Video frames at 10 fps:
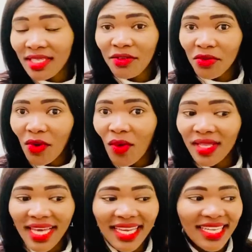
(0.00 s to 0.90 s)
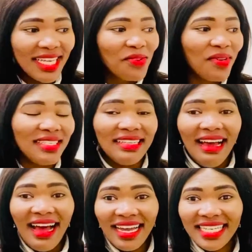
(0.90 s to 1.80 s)
You know, it was
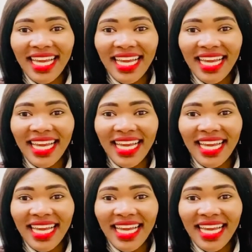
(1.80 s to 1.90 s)
hard.